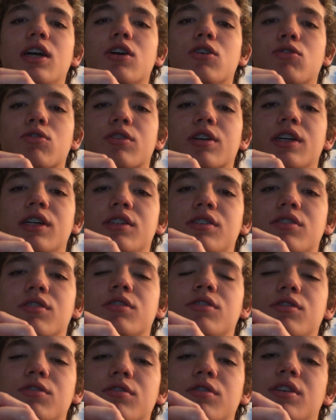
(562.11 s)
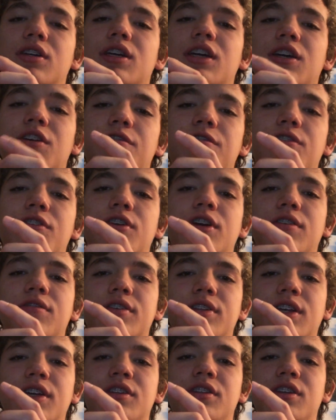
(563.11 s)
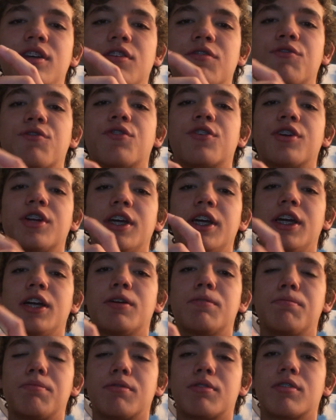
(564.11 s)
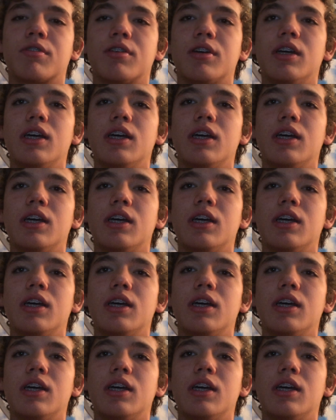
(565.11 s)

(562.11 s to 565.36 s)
or institute if you have an idea for an airport,